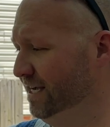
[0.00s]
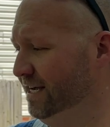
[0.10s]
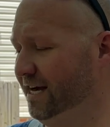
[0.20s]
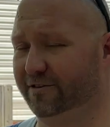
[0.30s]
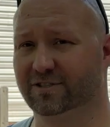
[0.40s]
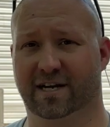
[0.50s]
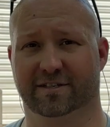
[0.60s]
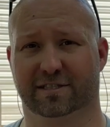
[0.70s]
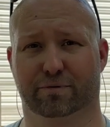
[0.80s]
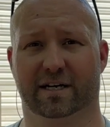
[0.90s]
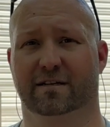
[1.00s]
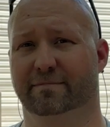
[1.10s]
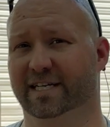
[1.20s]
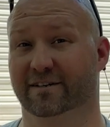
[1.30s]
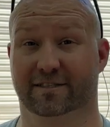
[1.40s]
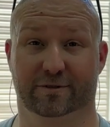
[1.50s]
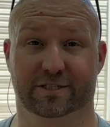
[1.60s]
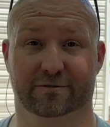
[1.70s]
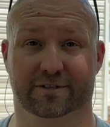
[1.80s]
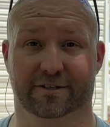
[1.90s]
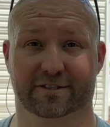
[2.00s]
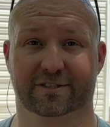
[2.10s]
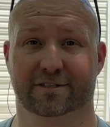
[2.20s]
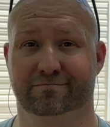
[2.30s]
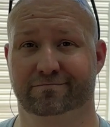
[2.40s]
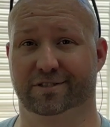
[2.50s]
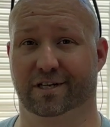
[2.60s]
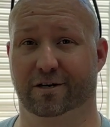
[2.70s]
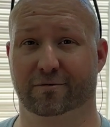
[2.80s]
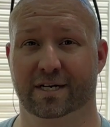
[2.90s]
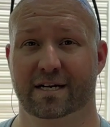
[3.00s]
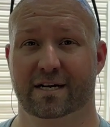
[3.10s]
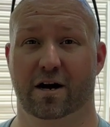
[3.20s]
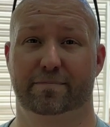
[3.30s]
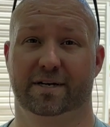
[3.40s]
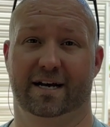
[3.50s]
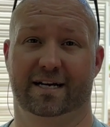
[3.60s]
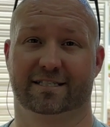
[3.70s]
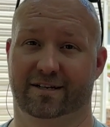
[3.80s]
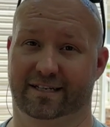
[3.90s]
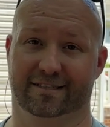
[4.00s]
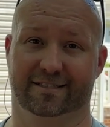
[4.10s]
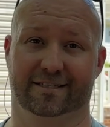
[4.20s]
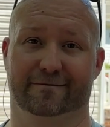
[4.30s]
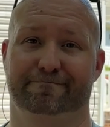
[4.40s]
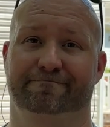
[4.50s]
I'll just kind of sprinkle them in there as we do cooks. So hope you guys like this tip.